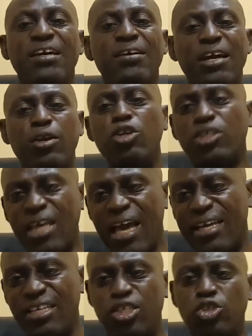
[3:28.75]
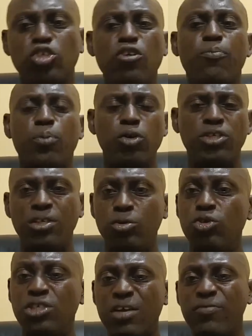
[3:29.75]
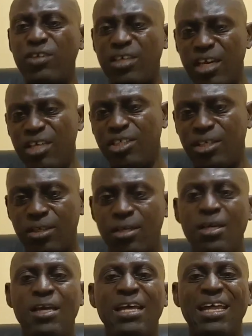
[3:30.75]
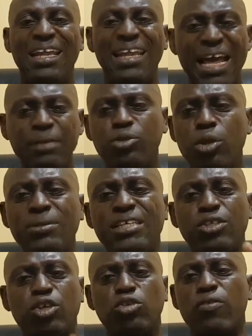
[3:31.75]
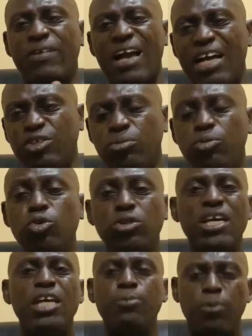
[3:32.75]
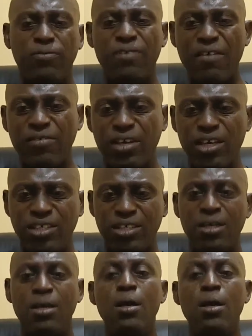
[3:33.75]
Granite cake is a source of protein. Use 7 kg. Limestone is a source of calcium. Use 8.5 kg.